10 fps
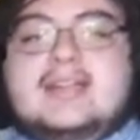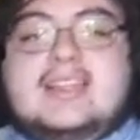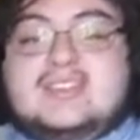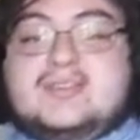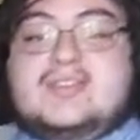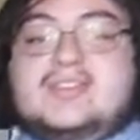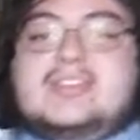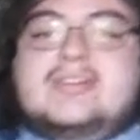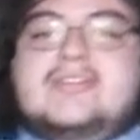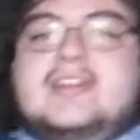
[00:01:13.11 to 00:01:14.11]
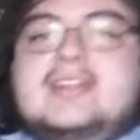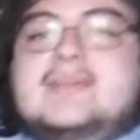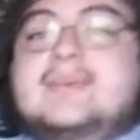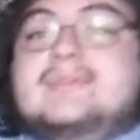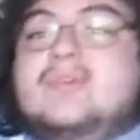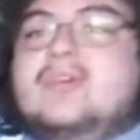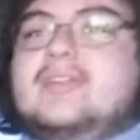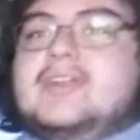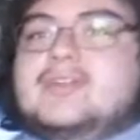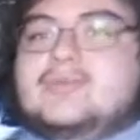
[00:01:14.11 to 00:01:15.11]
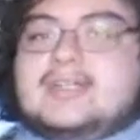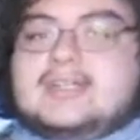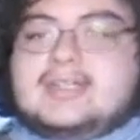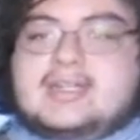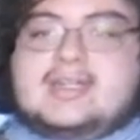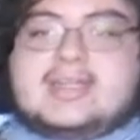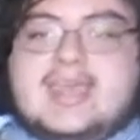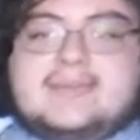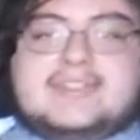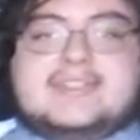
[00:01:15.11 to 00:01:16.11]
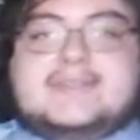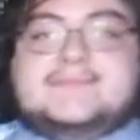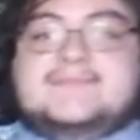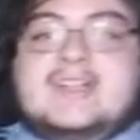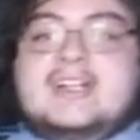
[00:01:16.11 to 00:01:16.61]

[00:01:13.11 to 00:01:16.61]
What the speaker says: and you still feel it a bit more than you would a gambeson,